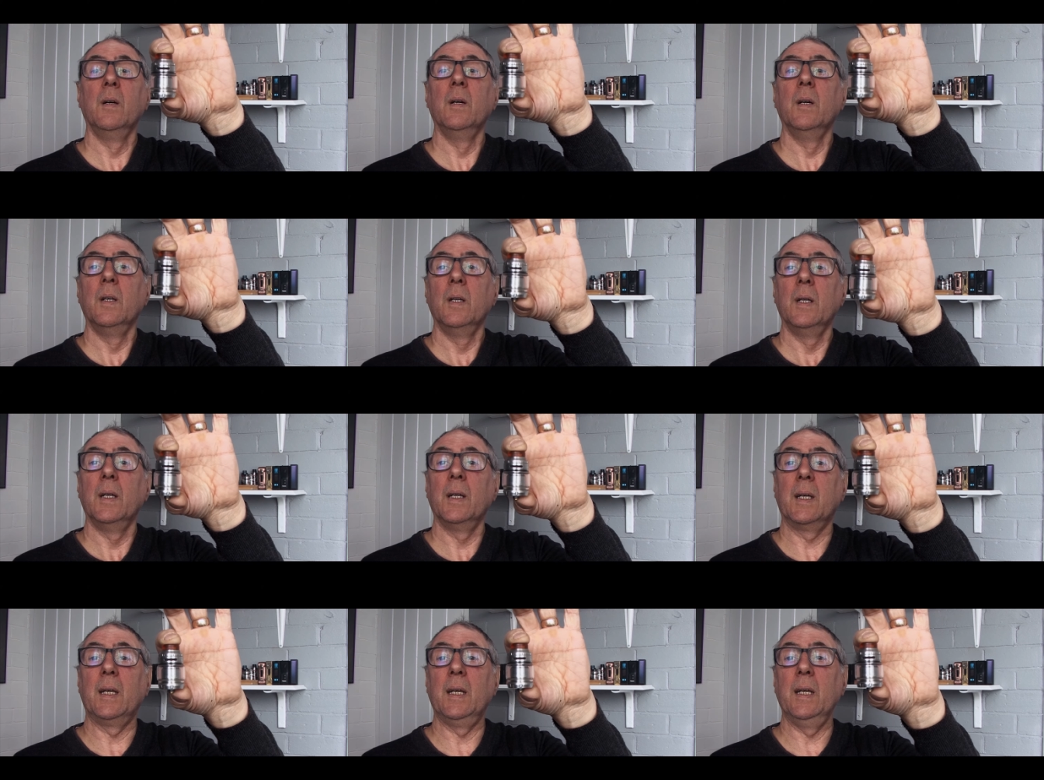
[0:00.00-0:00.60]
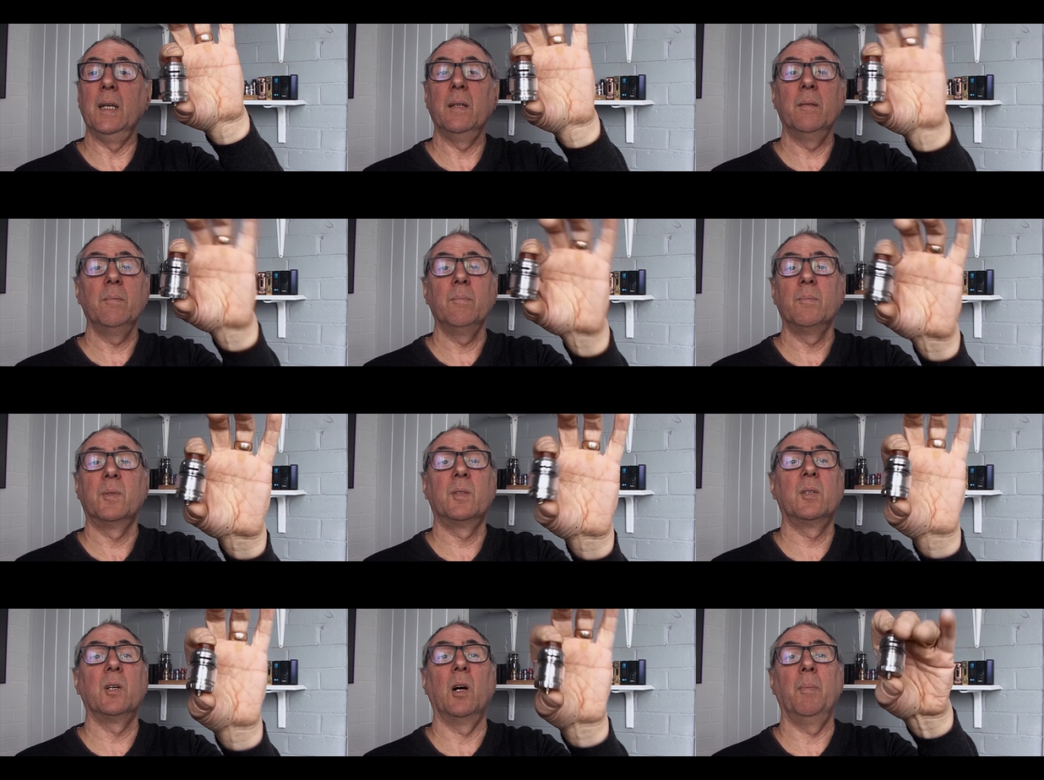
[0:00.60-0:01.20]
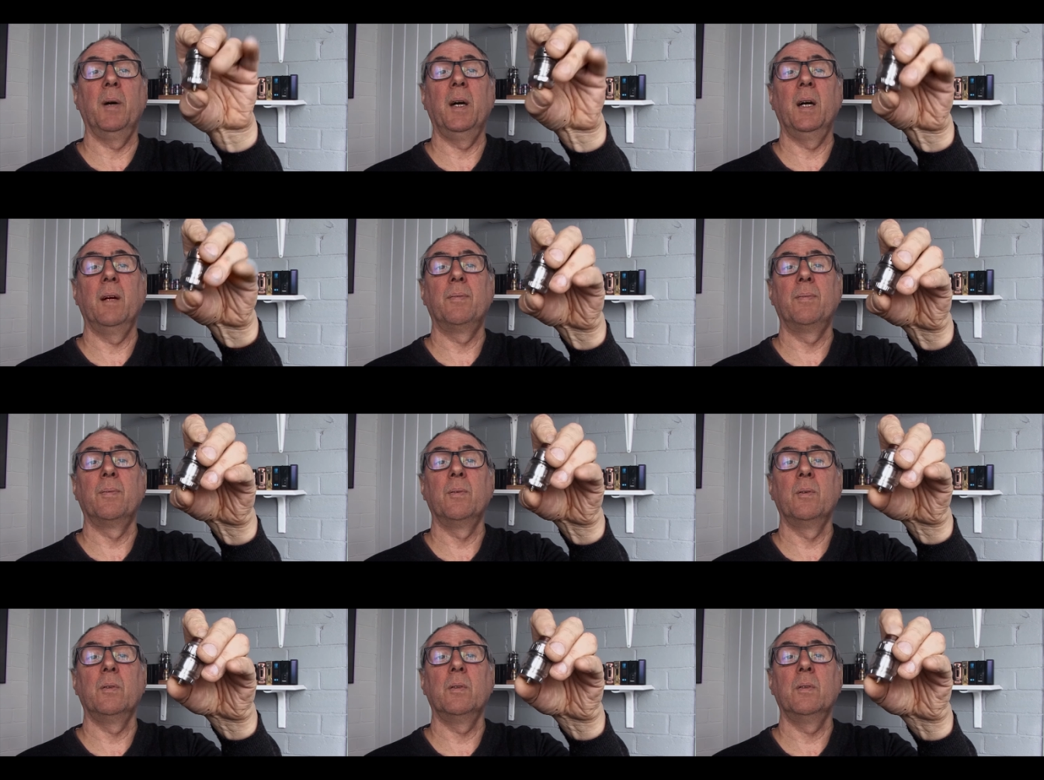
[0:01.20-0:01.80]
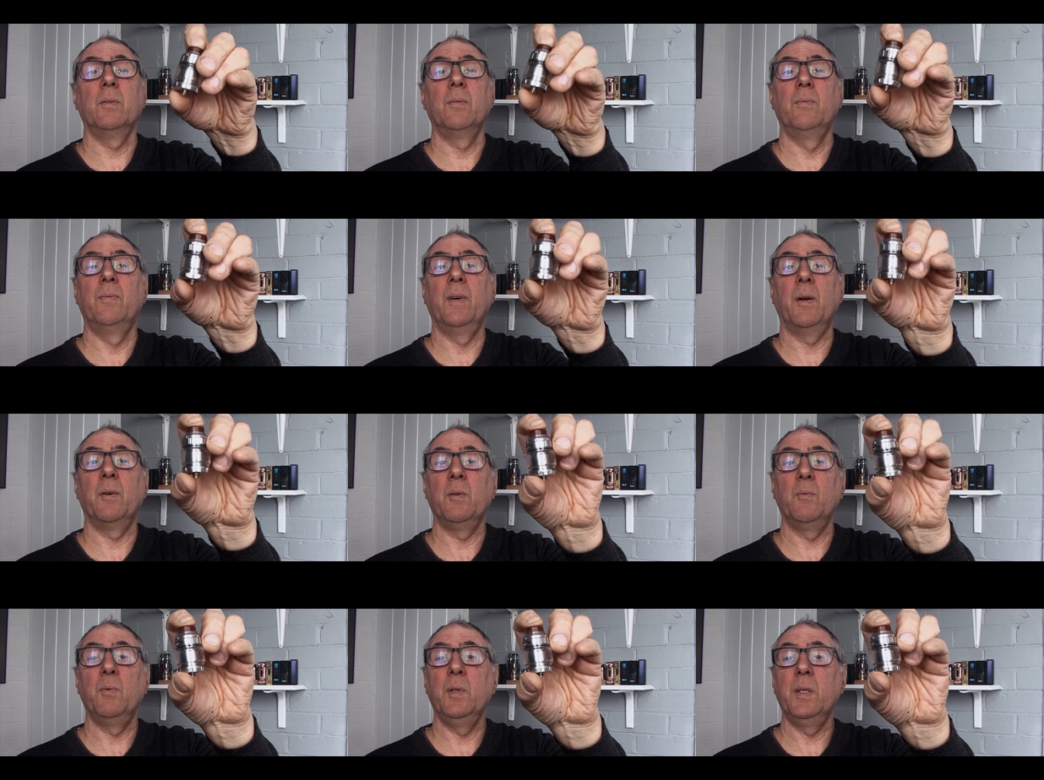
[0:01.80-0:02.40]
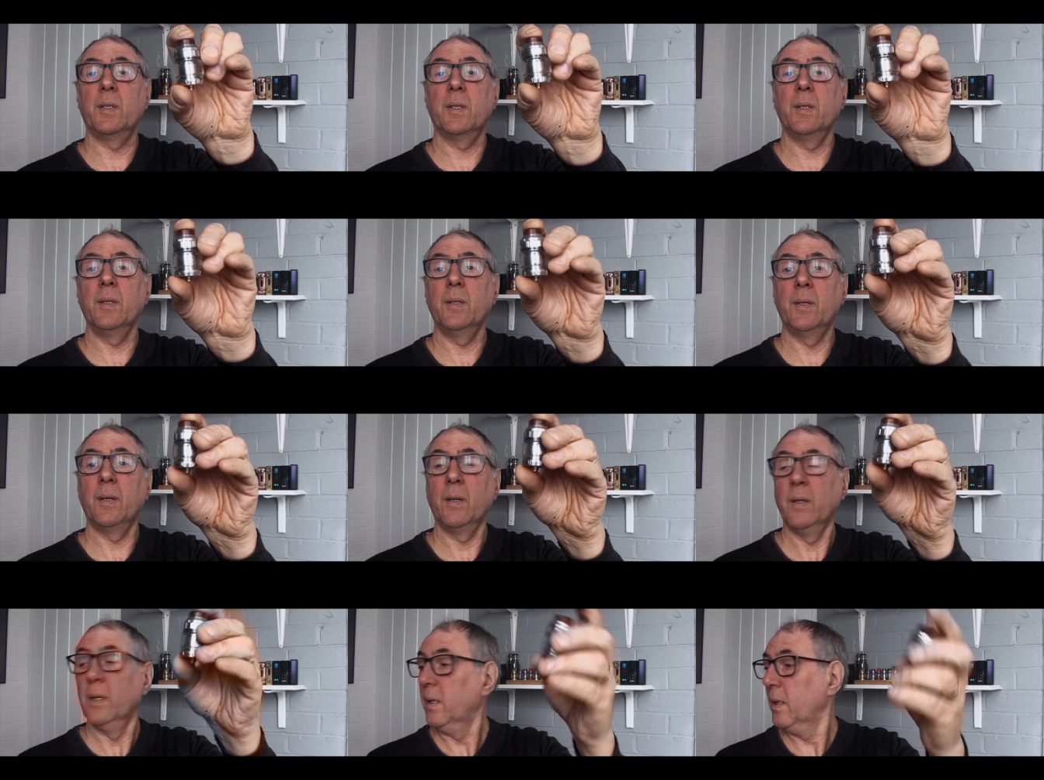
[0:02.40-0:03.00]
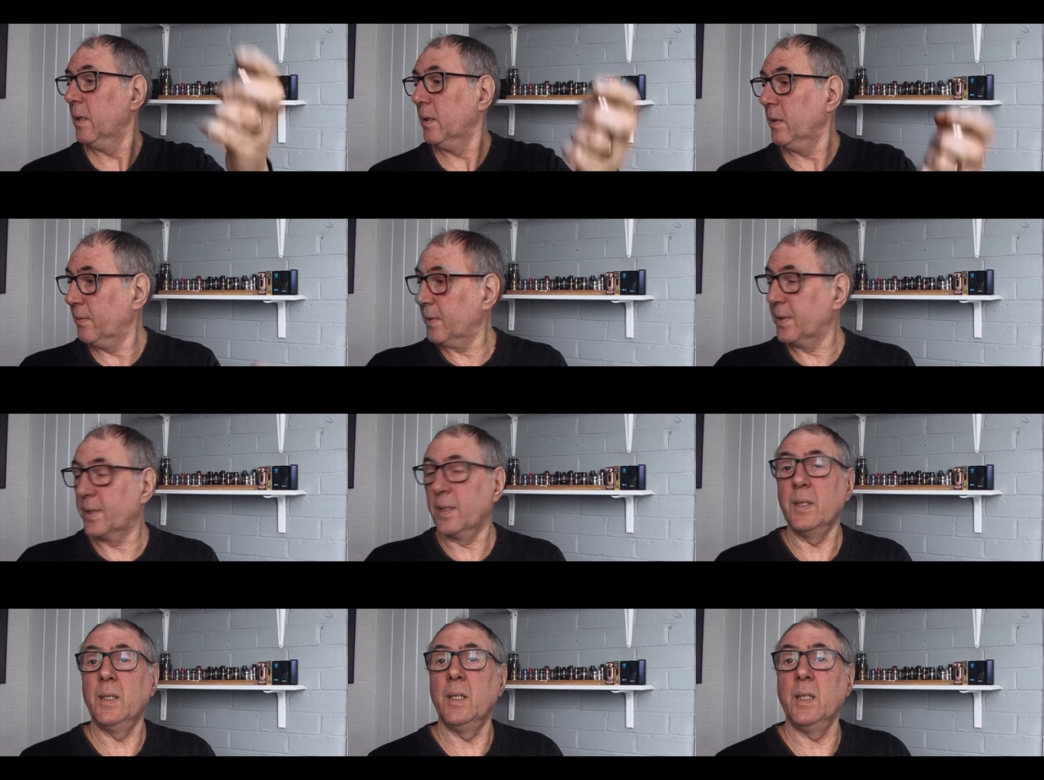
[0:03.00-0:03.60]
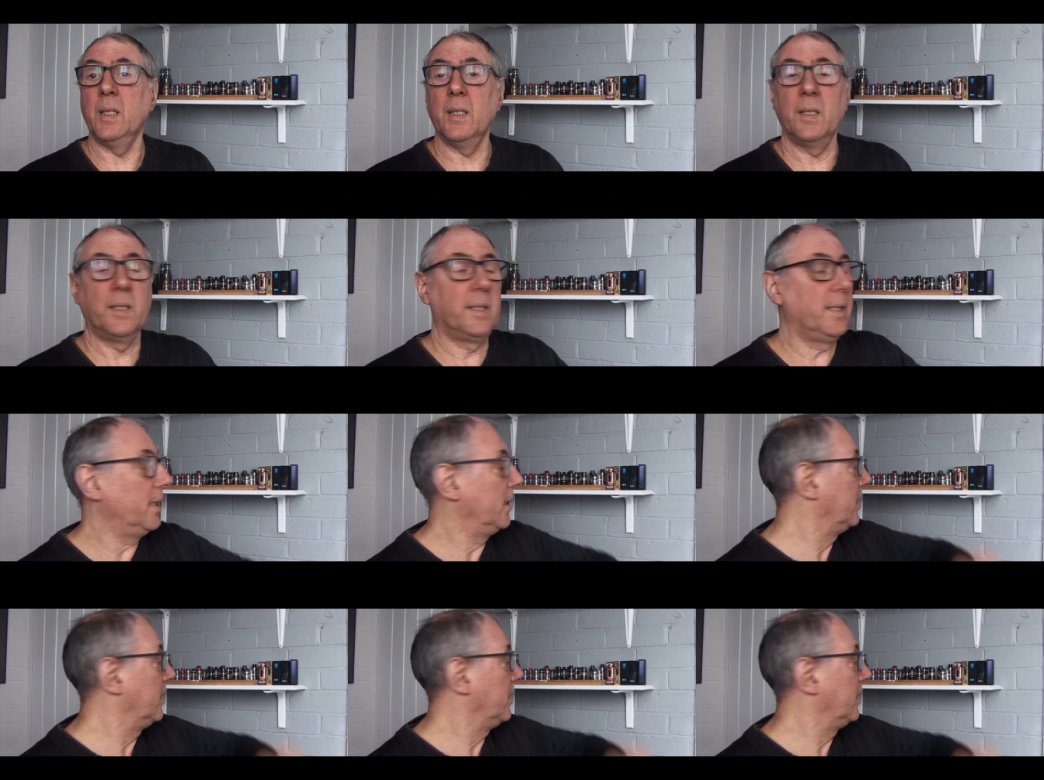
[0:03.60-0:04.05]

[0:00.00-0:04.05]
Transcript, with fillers: Again, top airflow, very recent, and obviously the intake